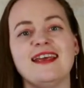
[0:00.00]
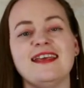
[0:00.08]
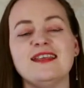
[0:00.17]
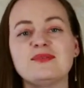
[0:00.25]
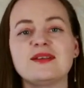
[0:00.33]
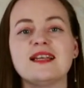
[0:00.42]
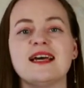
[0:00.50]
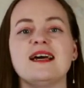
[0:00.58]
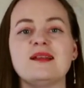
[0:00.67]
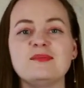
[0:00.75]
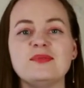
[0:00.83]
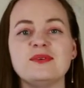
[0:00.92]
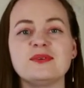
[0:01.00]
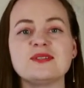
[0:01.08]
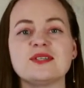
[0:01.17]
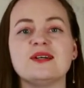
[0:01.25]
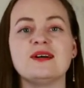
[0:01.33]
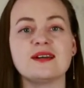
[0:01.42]
it will help you
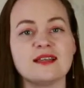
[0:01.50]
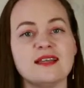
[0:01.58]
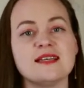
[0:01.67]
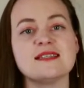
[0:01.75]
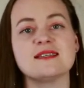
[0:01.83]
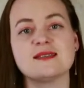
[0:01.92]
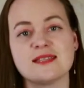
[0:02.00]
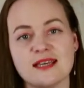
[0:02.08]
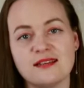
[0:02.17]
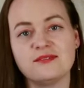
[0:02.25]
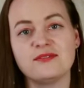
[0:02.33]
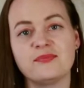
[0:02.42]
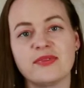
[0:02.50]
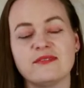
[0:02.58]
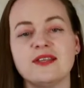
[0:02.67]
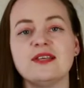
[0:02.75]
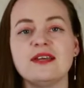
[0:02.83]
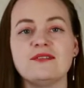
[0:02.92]
to organize yourself.
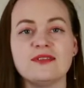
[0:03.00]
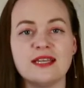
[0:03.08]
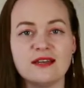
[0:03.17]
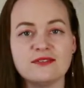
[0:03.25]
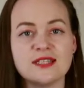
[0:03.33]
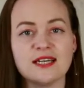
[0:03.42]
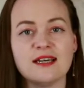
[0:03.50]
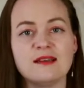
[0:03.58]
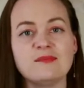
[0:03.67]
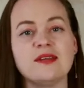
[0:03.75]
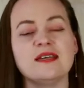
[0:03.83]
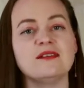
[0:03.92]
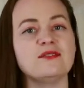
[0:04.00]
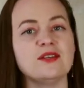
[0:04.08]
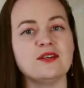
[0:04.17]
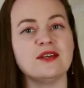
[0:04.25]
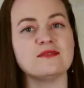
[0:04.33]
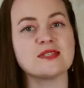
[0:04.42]
When you have enough time and when
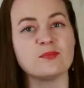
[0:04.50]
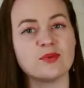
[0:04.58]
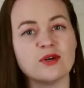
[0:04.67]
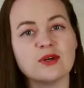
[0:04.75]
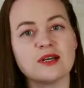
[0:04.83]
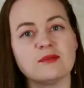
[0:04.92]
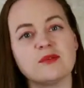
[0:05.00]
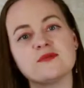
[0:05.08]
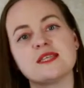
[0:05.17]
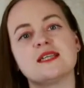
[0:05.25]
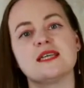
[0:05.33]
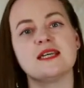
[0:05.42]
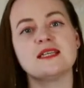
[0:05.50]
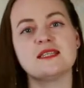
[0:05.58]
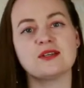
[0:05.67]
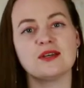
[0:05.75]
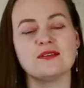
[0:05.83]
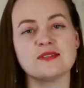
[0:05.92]
you have the program of the test,
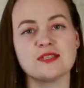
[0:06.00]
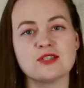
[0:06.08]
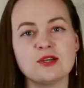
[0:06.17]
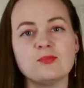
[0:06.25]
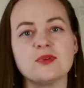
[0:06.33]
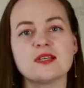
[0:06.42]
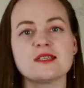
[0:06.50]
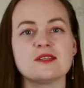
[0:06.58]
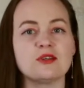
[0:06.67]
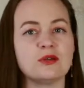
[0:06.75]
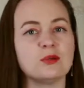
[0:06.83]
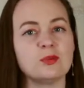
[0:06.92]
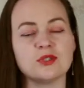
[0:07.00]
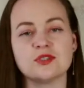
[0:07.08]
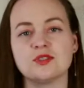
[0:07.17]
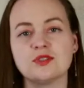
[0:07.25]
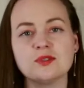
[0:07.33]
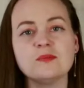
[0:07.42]
you have the topics, you know what
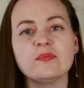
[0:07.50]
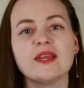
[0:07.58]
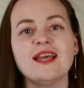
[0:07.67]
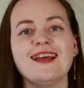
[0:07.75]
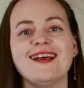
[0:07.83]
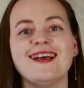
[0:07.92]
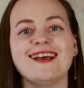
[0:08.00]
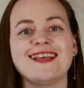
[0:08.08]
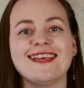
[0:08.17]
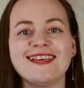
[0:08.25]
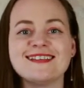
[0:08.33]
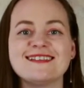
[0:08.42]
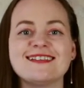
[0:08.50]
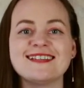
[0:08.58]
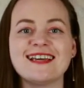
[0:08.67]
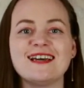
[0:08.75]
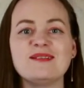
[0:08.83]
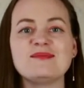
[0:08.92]
to do, here's the
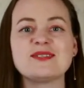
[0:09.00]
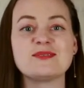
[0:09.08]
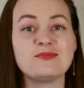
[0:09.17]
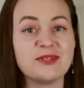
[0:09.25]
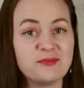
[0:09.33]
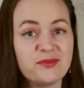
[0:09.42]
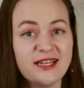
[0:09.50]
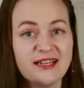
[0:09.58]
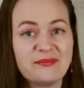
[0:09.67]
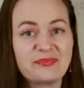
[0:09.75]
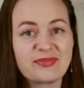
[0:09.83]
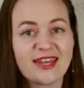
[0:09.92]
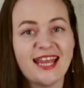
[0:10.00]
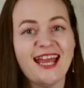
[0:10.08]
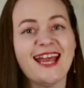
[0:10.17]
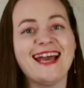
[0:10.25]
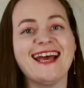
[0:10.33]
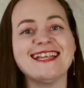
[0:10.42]
time to prepare.
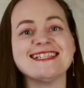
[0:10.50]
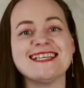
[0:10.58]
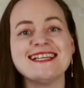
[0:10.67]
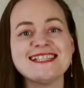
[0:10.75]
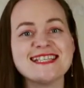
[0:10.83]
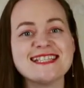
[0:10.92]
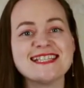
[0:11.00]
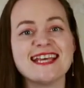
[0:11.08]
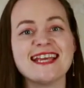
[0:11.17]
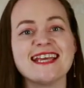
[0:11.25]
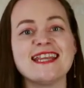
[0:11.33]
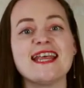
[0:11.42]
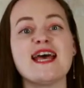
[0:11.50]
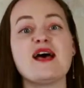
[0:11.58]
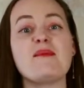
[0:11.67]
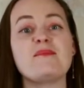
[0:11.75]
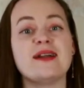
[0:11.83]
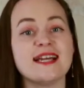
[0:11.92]
And there's a saying,
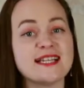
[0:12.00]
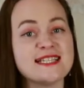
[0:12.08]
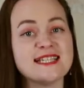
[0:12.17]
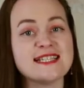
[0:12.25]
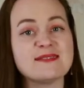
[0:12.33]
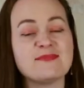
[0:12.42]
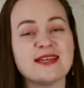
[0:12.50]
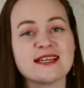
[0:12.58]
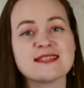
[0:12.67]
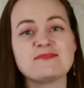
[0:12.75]
practice makes